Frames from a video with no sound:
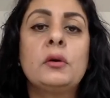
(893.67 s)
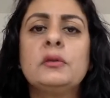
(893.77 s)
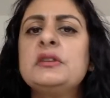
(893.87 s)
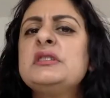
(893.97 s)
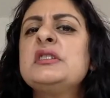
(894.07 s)

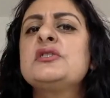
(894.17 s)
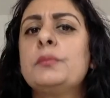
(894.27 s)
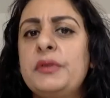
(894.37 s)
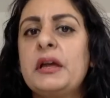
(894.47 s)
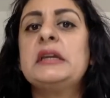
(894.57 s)
this is
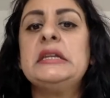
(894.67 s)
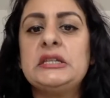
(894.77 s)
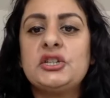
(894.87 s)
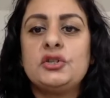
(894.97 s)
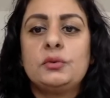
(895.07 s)
something I need
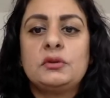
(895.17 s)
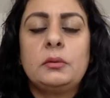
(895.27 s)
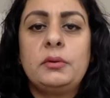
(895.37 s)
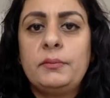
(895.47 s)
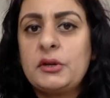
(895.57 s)
to do on
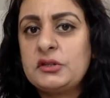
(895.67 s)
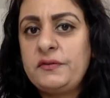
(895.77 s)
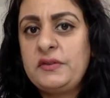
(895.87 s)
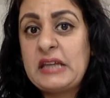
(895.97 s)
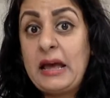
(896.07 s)
top of, because if
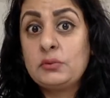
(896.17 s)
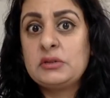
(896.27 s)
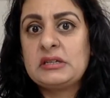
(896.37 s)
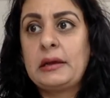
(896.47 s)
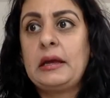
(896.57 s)
it's out of
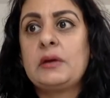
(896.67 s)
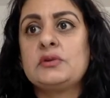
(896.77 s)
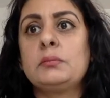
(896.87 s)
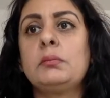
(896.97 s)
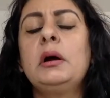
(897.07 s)
sight, out
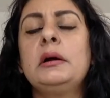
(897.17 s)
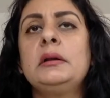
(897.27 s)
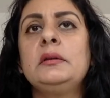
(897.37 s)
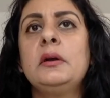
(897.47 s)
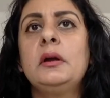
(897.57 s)
of mind,